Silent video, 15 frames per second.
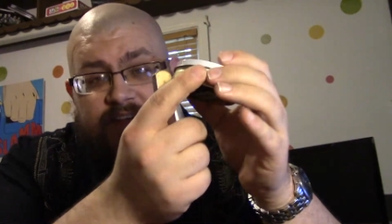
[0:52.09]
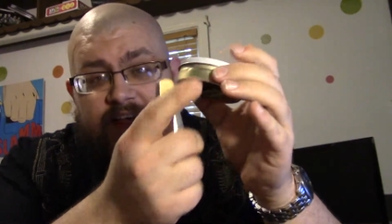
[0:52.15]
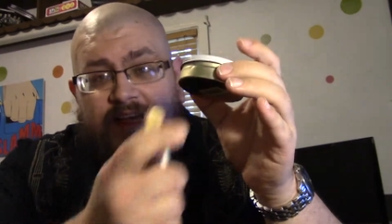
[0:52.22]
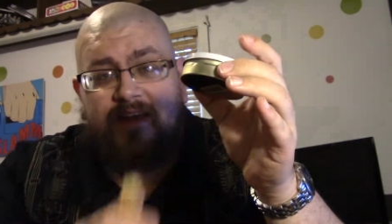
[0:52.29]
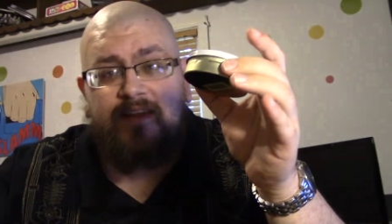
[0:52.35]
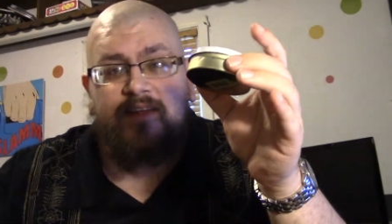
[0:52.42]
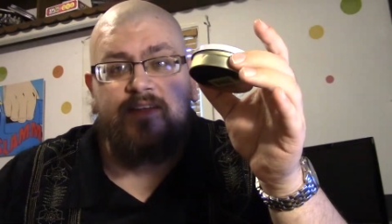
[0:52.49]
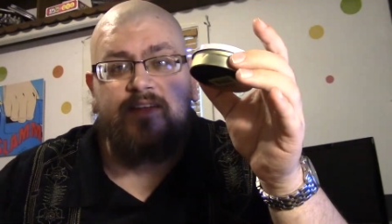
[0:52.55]

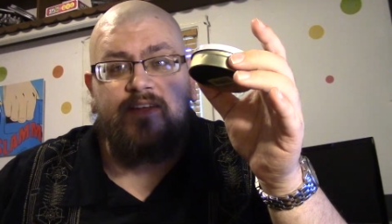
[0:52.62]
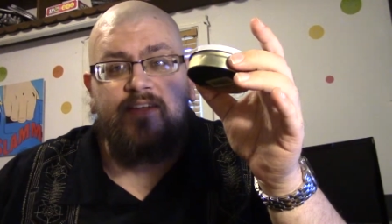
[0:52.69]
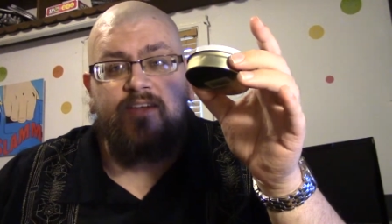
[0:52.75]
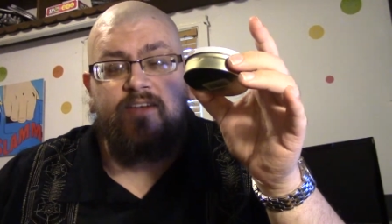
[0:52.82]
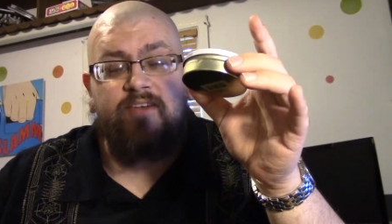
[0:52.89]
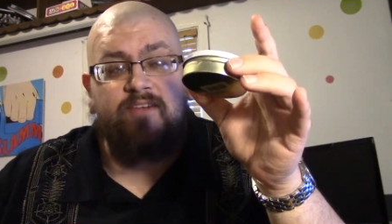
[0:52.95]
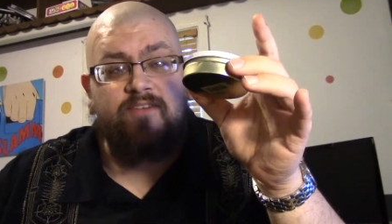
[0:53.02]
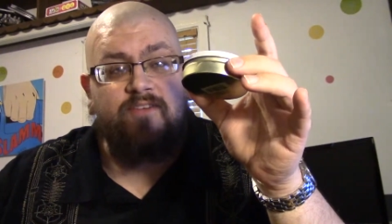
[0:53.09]
on,
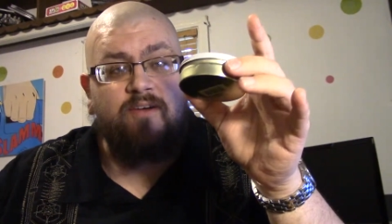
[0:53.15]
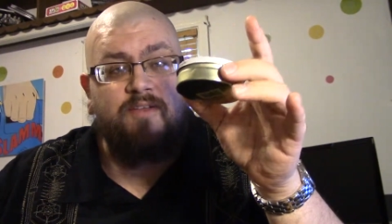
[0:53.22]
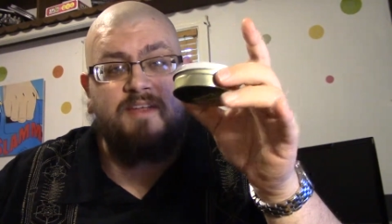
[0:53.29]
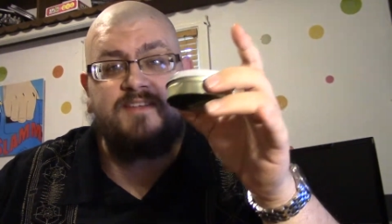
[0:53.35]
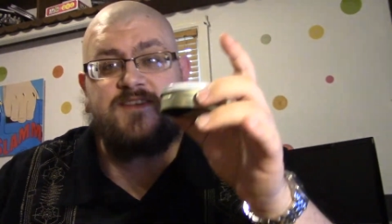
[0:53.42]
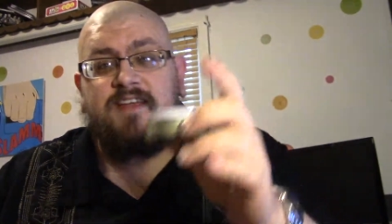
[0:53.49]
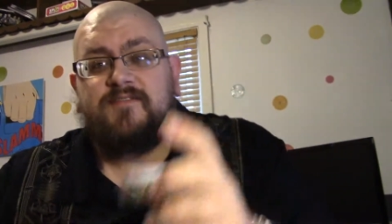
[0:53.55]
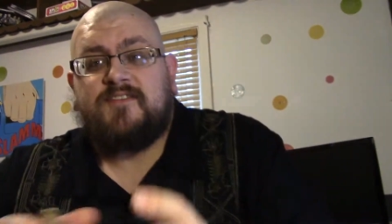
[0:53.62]
so that
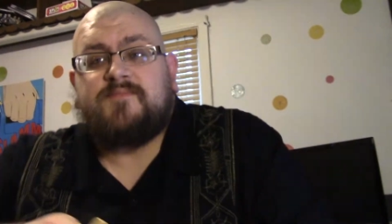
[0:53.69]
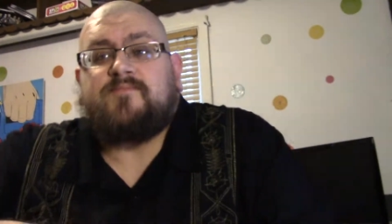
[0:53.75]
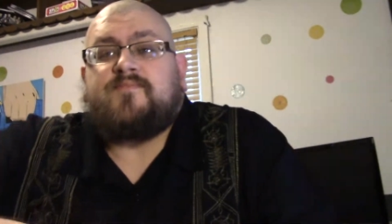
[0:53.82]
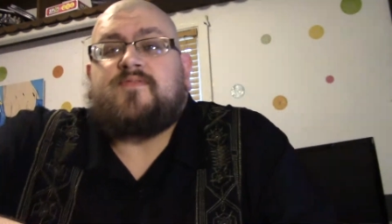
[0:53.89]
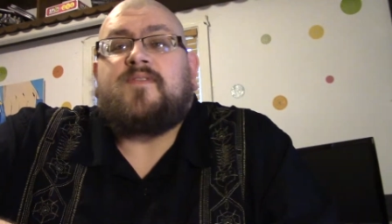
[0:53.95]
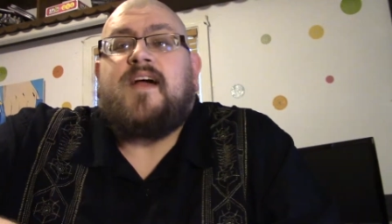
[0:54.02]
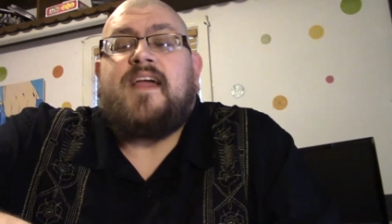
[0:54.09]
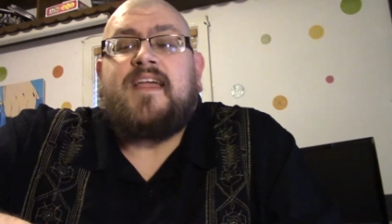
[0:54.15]
instead of just
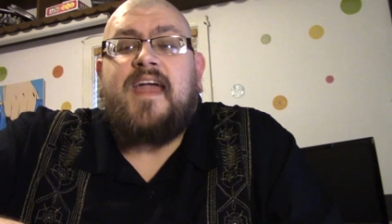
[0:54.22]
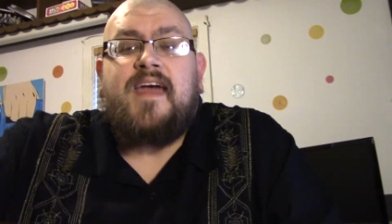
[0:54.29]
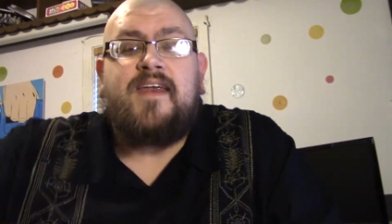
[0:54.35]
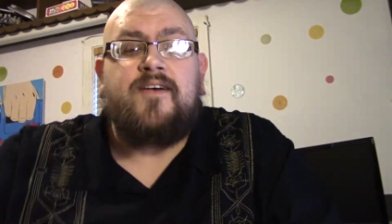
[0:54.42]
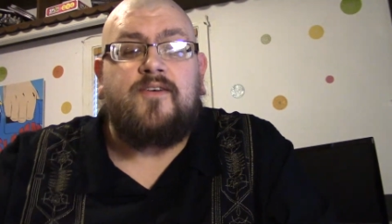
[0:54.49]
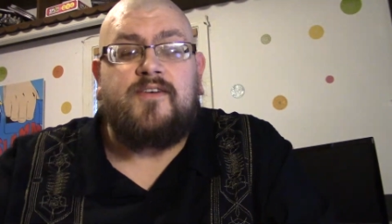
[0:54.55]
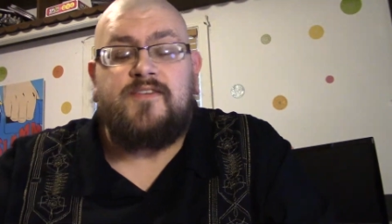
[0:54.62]
prying at it or